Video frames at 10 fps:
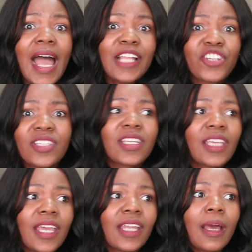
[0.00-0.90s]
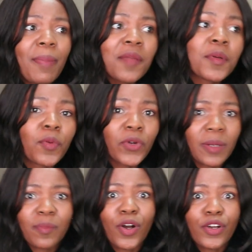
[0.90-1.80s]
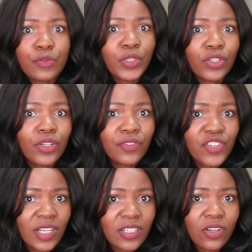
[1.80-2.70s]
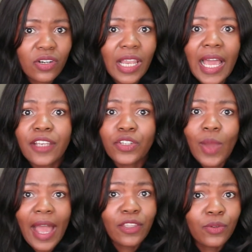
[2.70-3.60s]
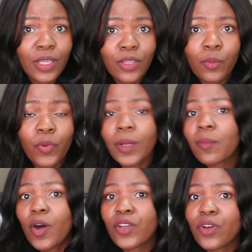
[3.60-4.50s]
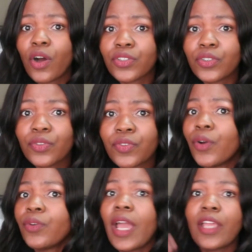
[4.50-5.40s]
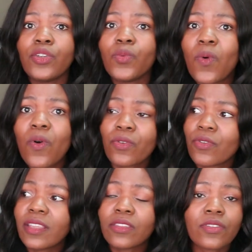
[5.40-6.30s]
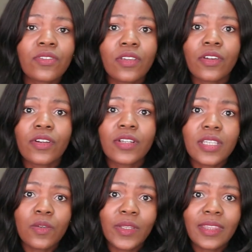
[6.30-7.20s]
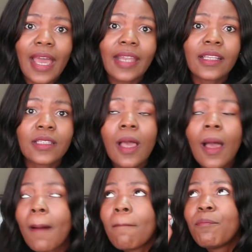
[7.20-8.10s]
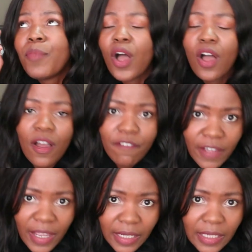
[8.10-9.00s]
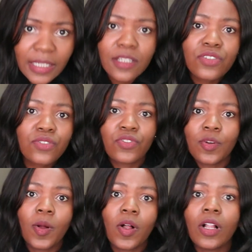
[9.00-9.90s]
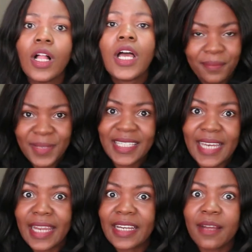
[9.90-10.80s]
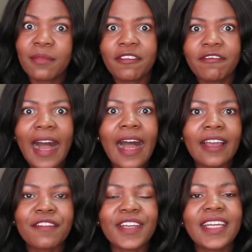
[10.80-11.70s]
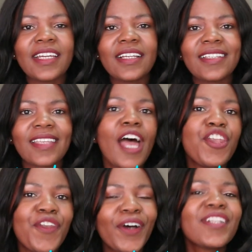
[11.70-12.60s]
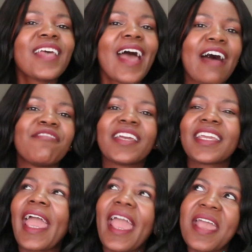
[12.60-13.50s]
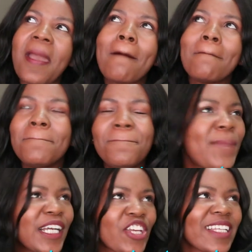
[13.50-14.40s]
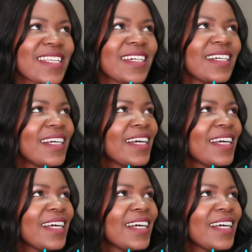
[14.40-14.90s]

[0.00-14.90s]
just to get a paper boarding pass, when you could have checked in online? You get your boarding pass on your phone and you walk right through security with that. It's perfectly suitable. Mistake number 5 is not having a budget.